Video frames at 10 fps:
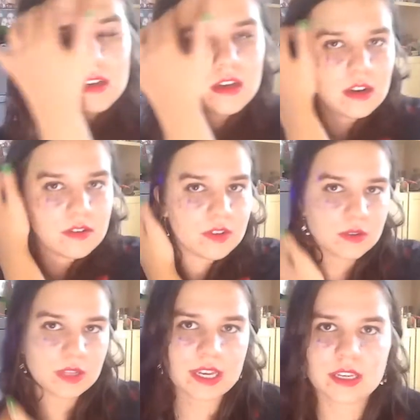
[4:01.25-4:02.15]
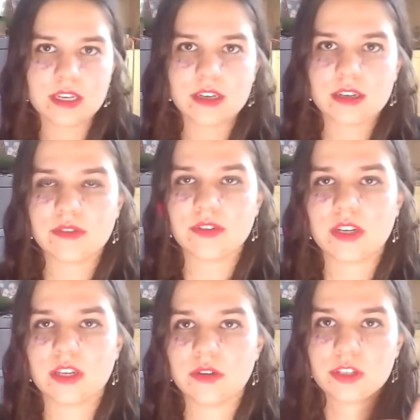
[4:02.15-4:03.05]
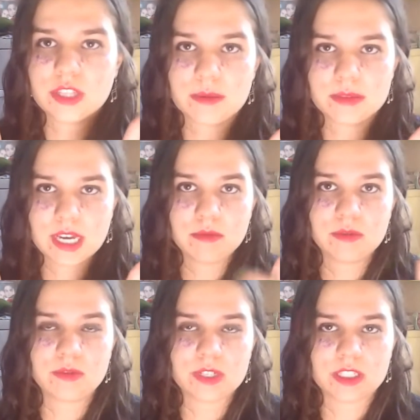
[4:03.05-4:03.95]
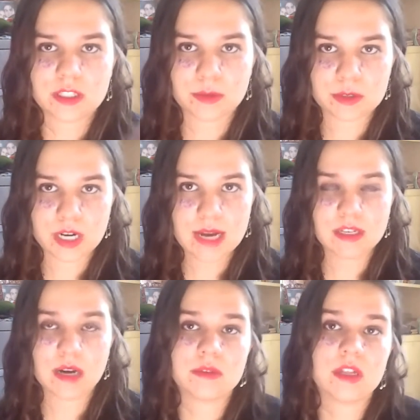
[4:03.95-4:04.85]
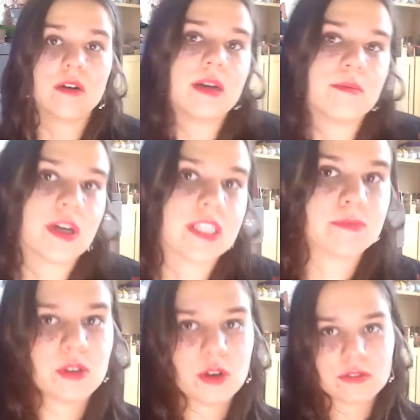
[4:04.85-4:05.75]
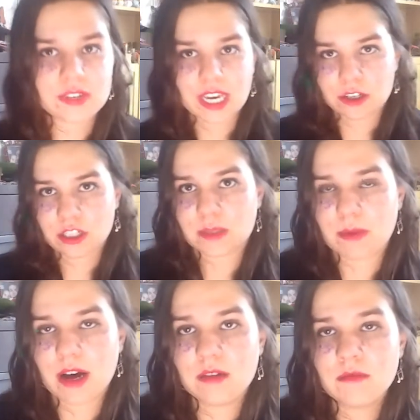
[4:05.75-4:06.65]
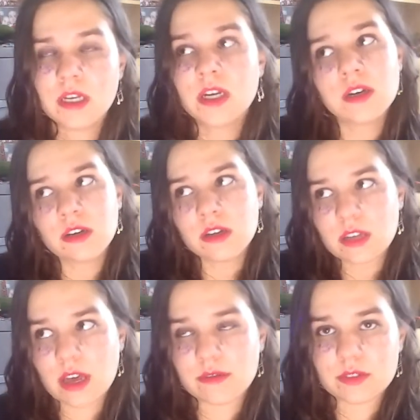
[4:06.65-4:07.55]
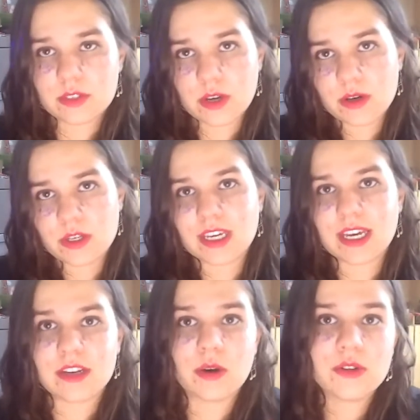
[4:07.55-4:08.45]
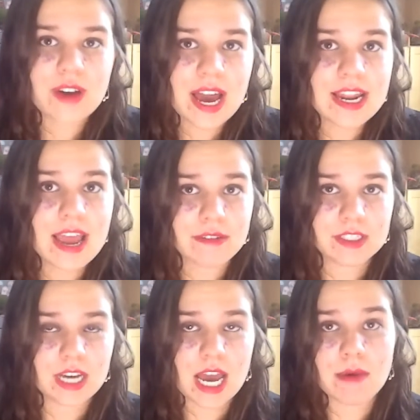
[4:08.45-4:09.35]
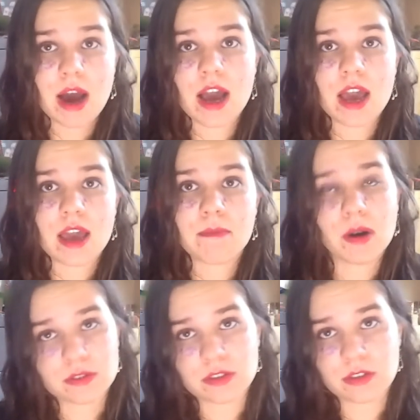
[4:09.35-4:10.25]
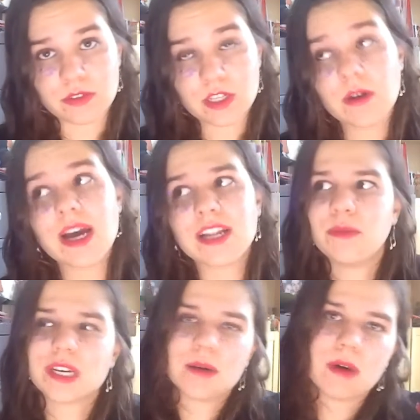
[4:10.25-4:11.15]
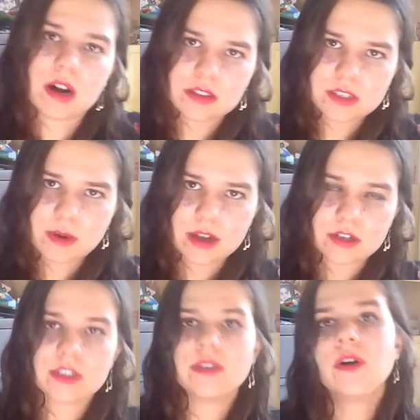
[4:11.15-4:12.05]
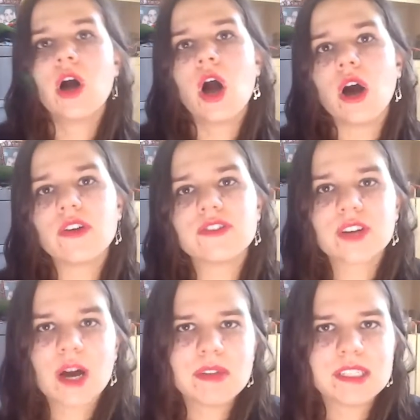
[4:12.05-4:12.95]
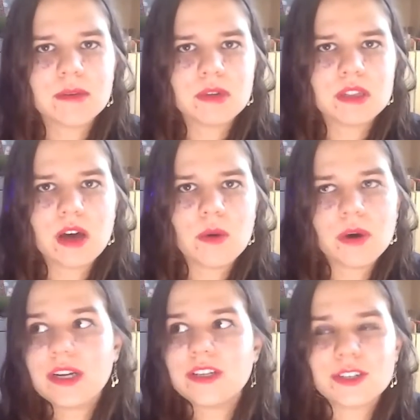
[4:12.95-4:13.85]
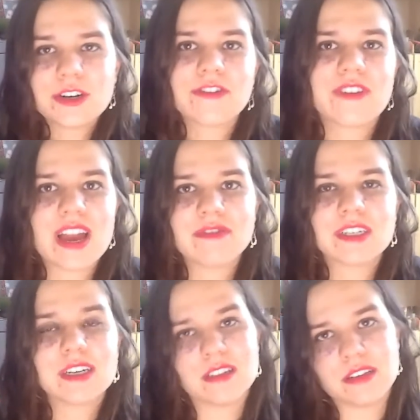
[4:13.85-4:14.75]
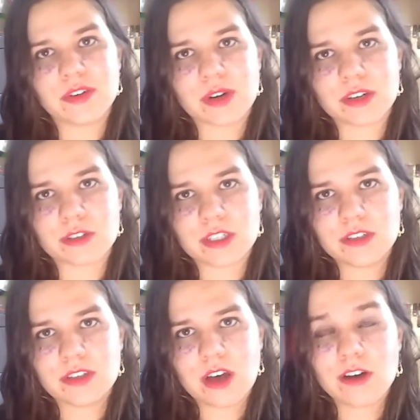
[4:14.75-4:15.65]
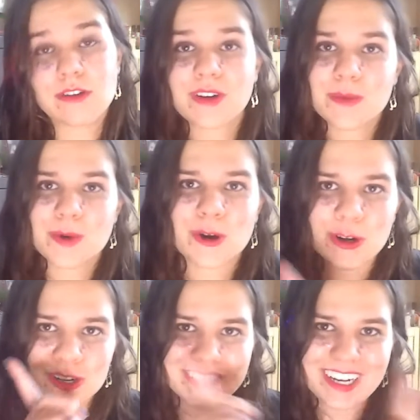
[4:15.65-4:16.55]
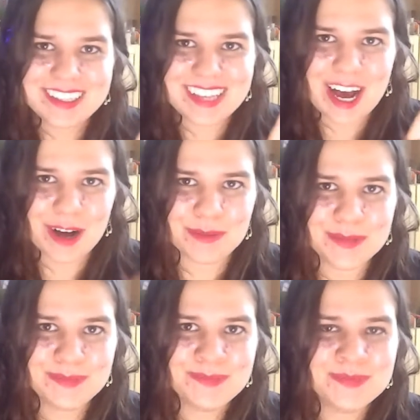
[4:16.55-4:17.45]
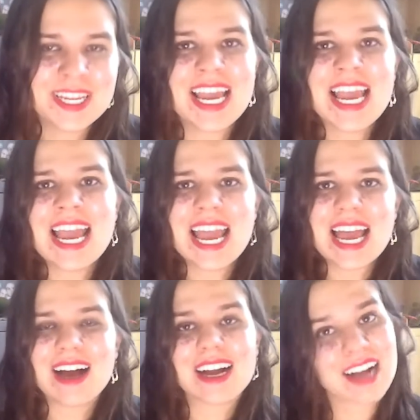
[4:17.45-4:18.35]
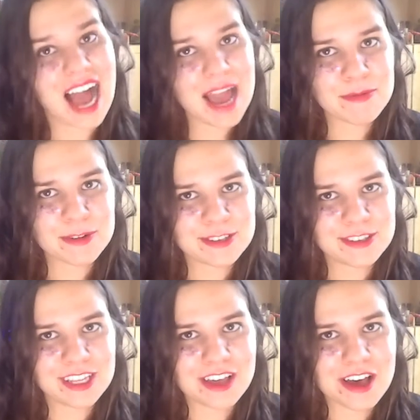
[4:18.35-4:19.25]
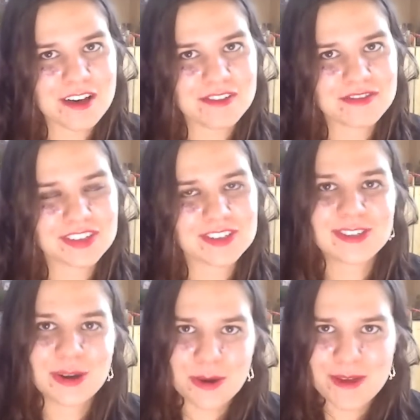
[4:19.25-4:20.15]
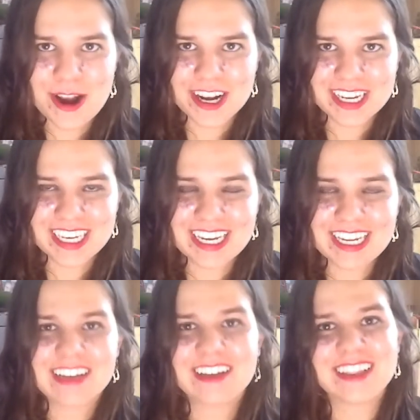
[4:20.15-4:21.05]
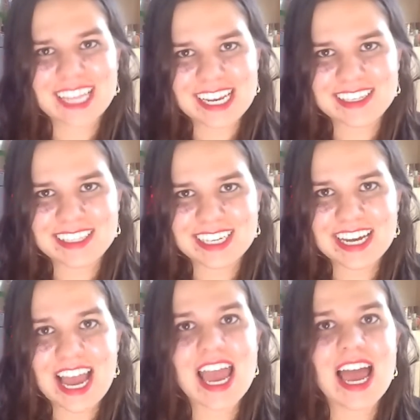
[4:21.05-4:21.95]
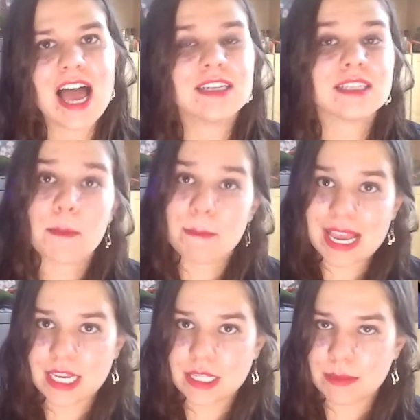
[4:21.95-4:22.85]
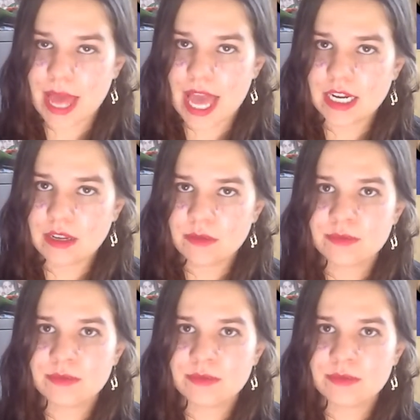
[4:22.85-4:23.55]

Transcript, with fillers: And if you like it, give it a huge thumbs up. Don't forget to subscribe down below and press my notifications bell uh, so you can get notified every time I post a new video and you become part of the Swagda crew. Also, comment down below what is your favorite Olivia Rodrigo song from her Guts album. I personally love So American, Lacy, and Making the Bed.